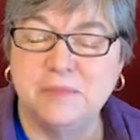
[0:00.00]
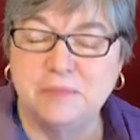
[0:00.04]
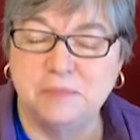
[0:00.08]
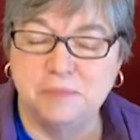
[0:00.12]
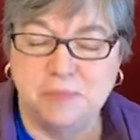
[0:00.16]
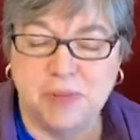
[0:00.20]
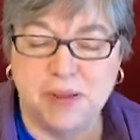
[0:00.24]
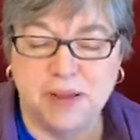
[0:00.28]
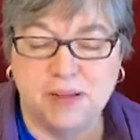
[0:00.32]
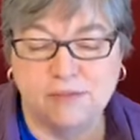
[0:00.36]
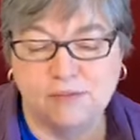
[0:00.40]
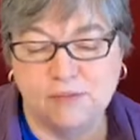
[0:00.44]

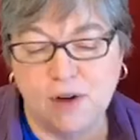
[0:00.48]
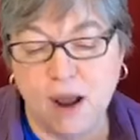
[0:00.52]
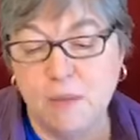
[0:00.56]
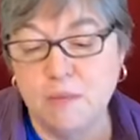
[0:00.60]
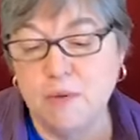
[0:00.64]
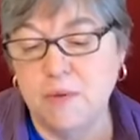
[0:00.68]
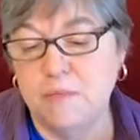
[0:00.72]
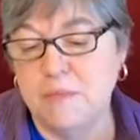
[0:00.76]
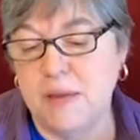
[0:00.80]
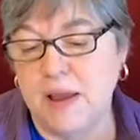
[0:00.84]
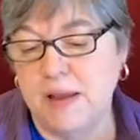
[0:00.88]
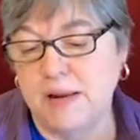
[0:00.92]
But
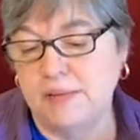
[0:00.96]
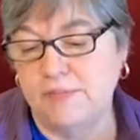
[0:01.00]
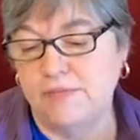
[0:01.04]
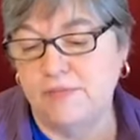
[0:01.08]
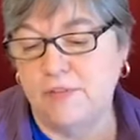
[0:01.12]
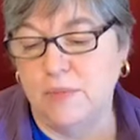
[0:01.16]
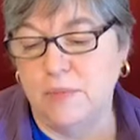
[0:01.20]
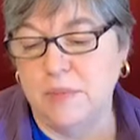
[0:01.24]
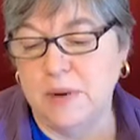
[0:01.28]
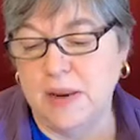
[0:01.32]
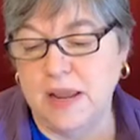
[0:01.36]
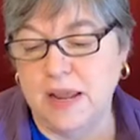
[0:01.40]
Robert made it
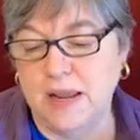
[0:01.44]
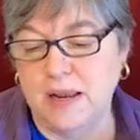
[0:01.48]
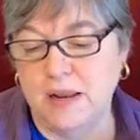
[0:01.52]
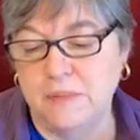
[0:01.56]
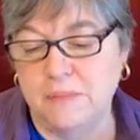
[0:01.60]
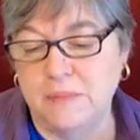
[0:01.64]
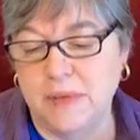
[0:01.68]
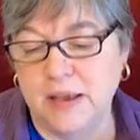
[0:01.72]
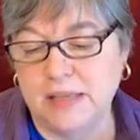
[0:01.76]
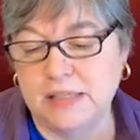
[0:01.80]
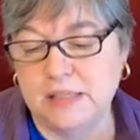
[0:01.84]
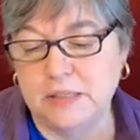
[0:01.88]
for me and it
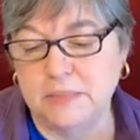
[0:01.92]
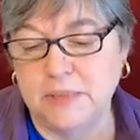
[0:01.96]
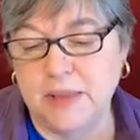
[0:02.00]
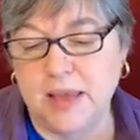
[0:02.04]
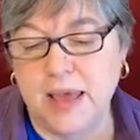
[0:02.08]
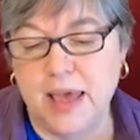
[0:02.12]
makes me